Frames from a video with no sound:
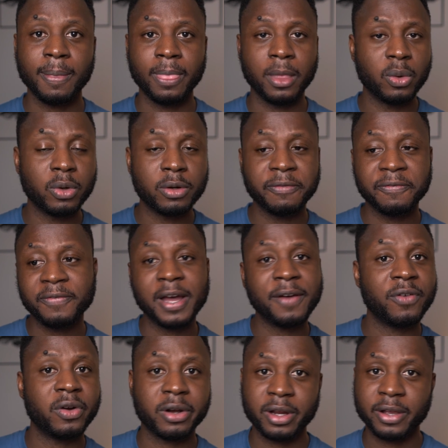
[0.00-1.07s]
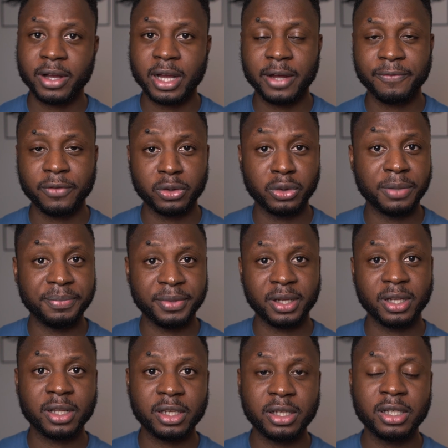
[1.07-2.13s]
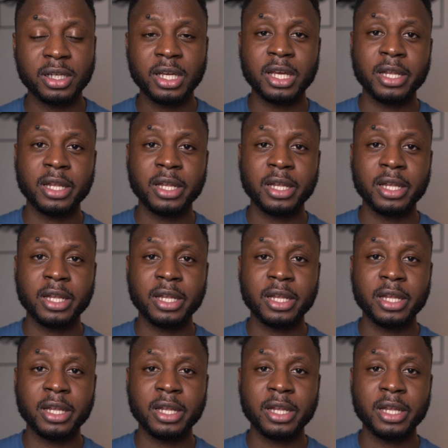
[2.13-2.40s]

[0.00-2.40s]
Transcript: They wouldn't file for green card for you immediately.